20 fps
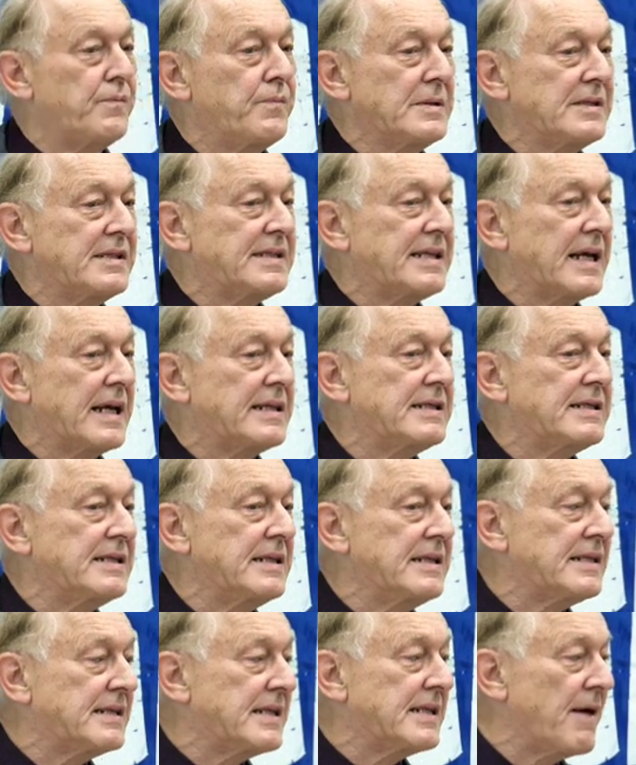
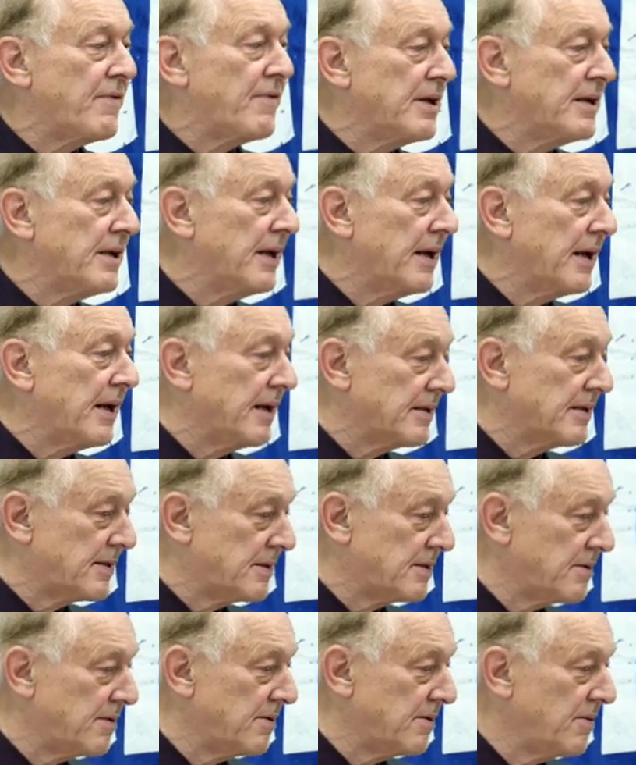67
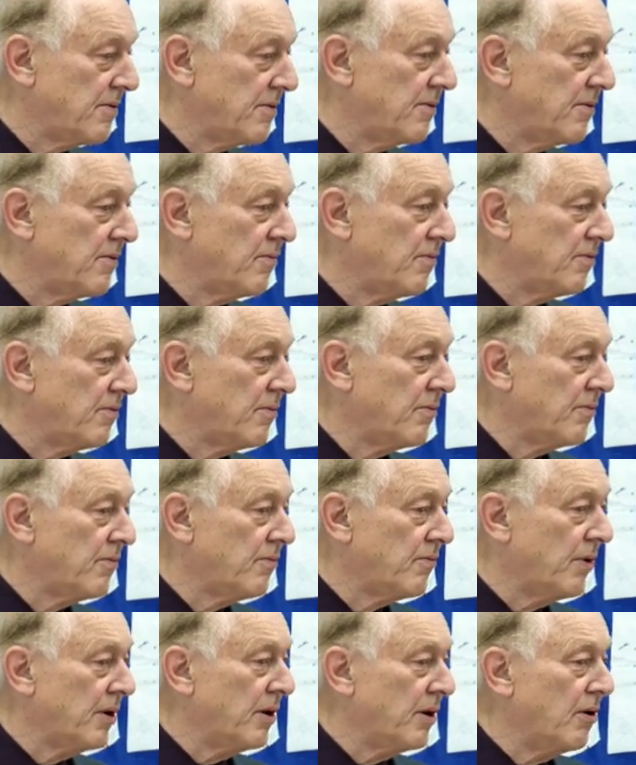years
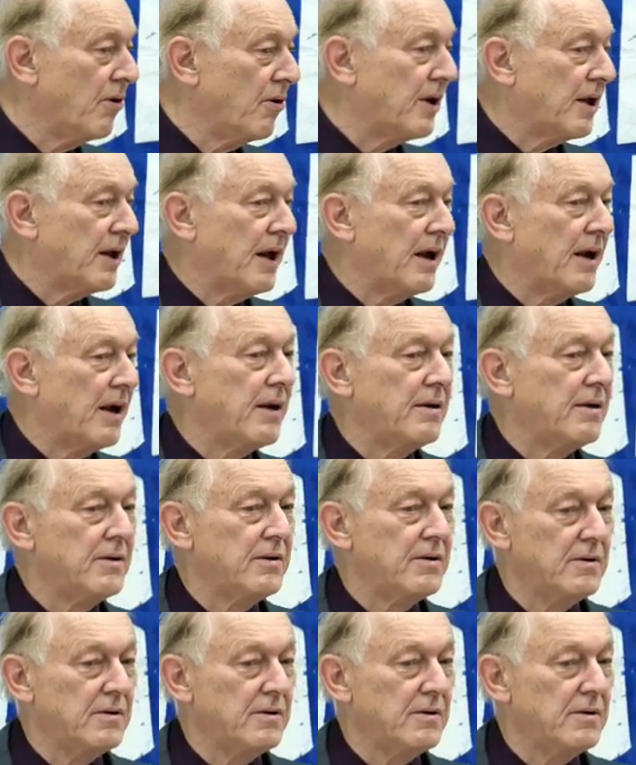with nuclear.